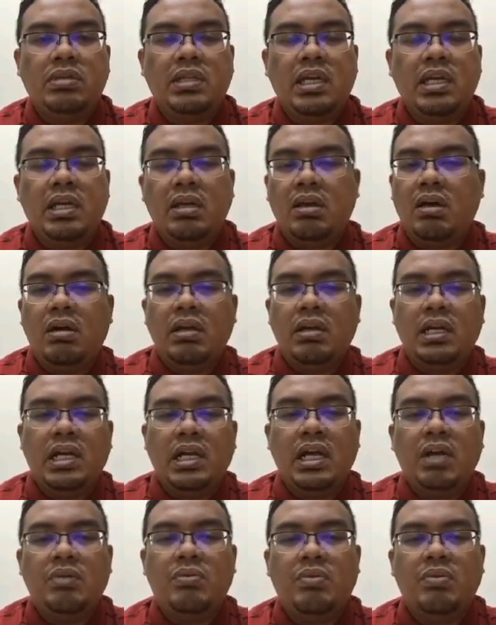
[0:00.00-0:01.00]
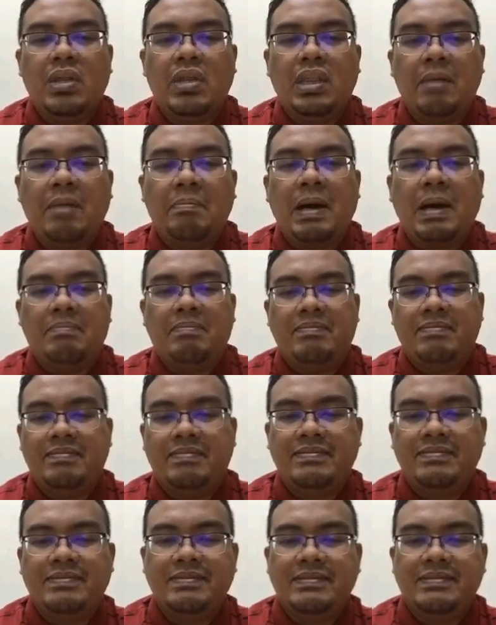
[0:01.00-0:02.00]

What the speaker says: to turn on the water pump.